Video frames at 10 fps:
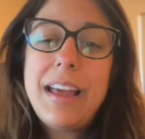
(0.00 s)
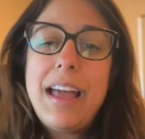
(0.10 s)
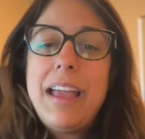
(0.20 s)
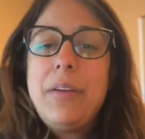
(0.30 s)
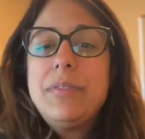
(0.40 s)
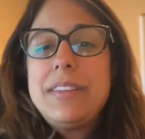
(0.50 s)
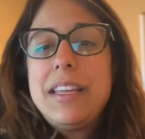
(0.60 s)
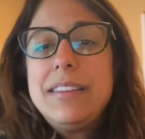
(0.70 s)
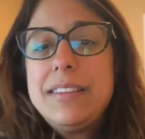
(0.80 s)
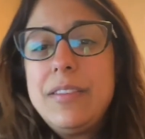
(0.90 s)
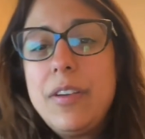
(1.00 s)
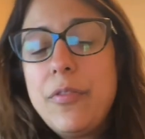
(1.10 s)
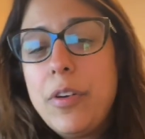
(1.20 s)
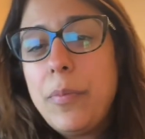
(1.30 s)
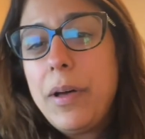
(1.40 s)
I was taking stevia
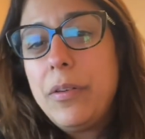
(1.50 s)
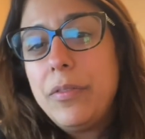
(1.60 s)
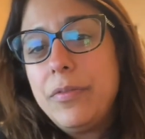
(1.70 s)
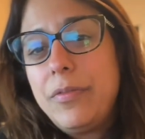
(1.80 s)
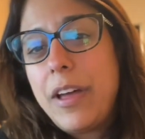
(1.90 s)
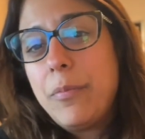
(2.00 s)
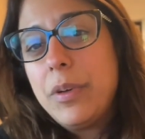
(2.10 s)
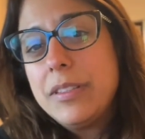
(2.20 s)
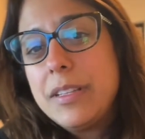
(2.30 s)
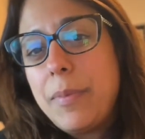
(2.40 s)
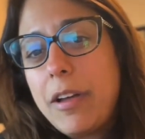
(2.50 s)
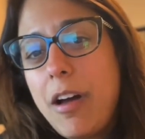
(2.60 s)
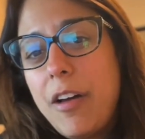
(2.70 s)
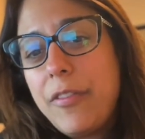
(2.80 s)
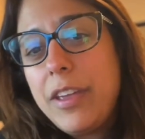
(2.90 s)
for about 5 months in my
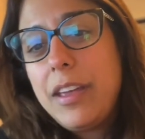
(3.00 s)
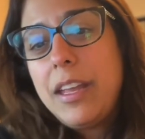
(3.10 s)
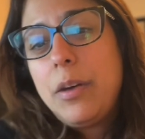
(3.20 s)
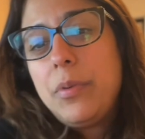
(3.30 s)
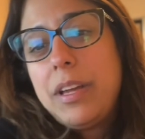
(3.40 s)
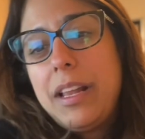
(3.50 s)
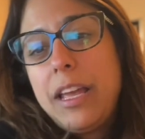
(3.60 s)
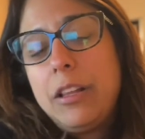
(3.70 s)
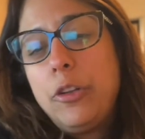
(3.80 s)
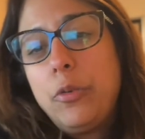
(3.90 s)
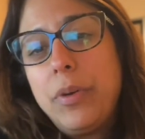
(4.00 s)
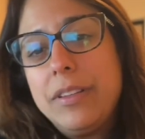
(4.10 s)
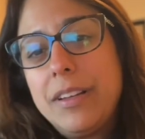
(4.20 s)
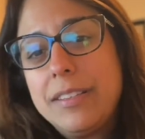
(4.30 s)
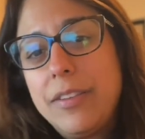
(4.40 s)
coffee, and I would get like little red
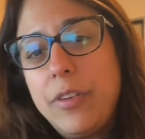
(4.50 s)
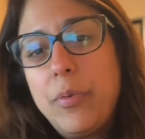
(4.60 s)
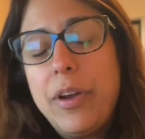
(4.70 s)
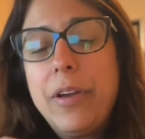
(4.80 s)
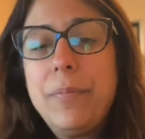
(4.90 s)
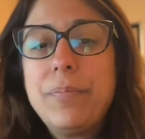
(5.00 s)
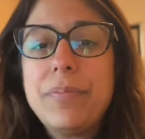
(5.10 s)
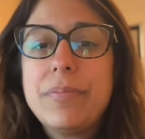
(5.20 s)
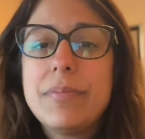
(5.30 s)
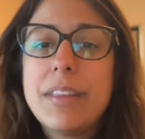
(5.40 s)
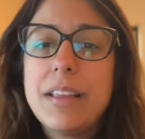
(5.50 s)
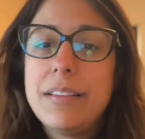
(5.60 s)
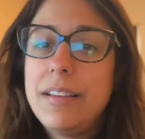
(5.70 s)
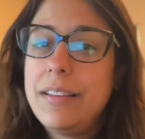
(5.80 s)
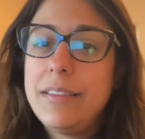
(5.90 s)
dots everywhere.
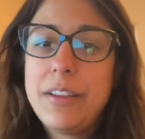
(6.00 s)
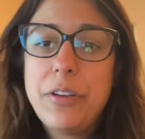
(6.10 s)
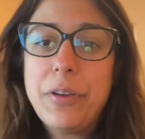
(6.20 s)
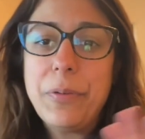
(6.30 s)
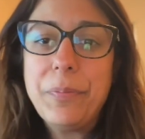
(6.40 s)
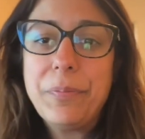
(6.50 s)
And there you go.